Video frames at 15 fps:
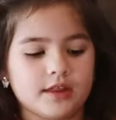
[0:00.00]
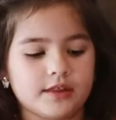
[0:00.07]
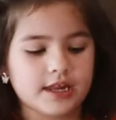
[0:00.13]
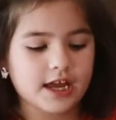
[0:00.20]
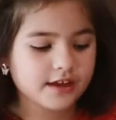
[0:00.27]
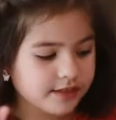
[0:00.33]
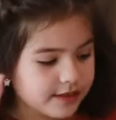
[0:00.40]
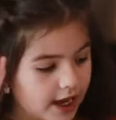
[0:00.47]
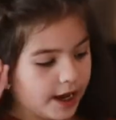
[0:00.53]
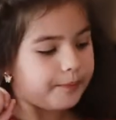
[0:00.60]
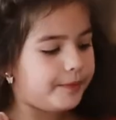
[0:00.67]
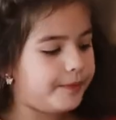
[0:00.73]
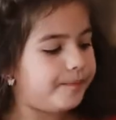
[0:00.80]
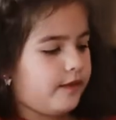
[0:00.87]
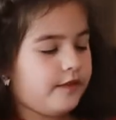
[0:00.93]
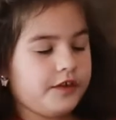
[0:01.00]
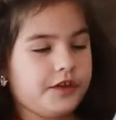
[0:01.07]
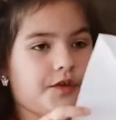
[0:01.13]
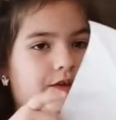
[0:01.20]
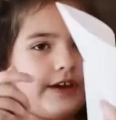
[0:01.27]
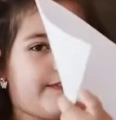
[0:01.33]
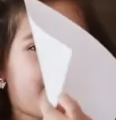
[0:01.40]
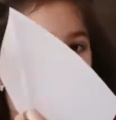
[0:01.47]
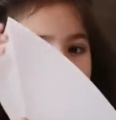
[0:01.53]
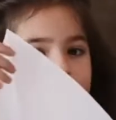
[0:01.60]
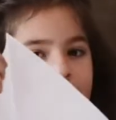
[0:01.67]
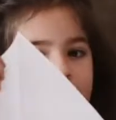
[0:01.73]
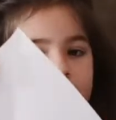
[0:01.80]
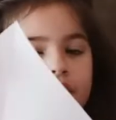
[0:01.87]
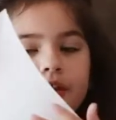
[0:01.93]
Next step, you get that
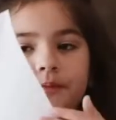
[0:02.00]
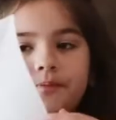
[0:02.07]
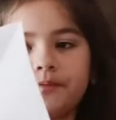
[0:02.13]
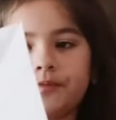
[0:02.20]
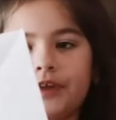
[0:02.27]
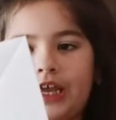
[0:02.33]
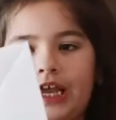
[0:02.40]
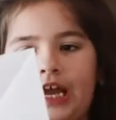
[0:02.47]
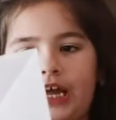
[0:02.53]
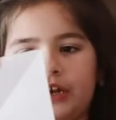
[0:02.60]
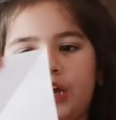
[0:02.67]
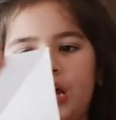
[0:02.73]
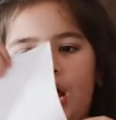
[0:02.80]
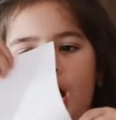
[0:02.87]
piece and